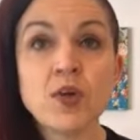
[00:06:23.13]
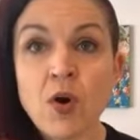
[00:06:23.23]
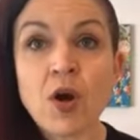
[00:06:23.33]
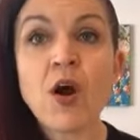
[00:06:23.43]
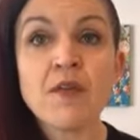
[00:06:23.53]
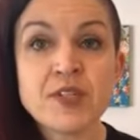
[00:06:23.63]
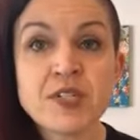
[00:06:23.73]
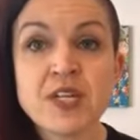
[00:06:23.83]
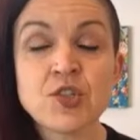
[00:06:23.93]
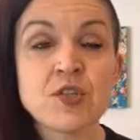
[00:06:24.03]
our
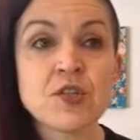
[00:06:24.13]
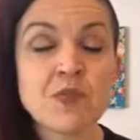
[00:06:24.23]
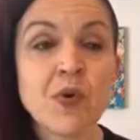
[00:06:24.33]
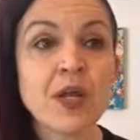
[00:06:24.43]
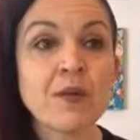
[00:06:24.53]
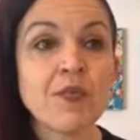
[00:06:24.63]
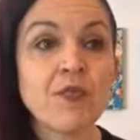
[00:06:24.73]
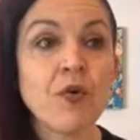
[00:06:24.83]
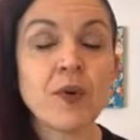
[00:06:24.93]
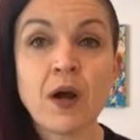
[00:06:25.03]
conversation this morning
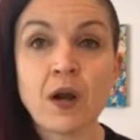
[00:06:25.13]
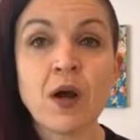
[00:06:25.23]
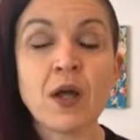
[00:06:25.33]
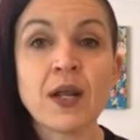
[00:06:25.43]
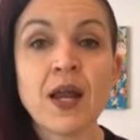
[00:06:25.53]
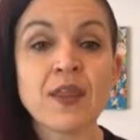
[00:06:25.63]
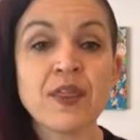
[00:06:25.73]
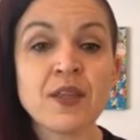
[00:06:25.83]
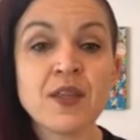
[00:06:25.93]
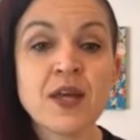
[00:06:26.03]
before we got on, and I
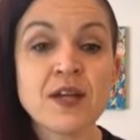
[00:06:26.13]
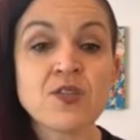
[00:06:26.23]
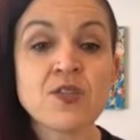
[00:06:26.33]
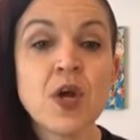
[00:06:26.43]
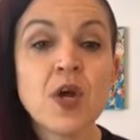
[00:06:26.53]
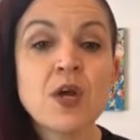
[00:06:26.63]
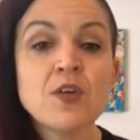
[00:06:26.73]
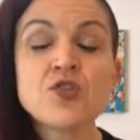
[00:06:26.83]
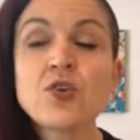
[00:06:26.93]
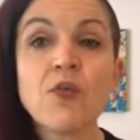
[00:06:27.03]
think that that's
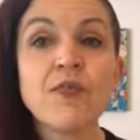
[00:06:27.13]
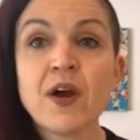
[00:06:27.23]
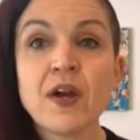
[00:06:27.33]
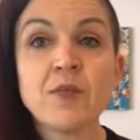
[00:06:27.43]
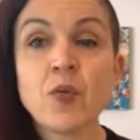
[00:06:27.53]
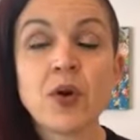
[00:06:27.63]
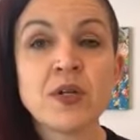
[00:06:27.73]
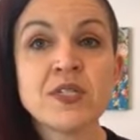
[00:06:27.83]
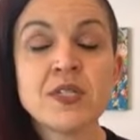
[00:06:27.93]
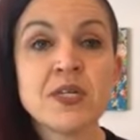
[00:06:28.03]
so very
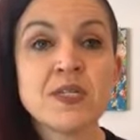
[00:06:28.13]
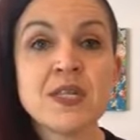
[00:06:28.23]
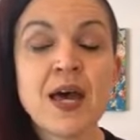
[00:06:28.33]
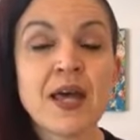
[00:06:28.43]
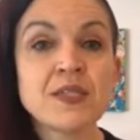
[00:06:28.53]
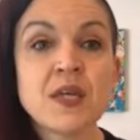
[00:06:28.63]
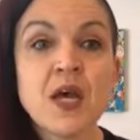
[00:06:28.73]
important, is that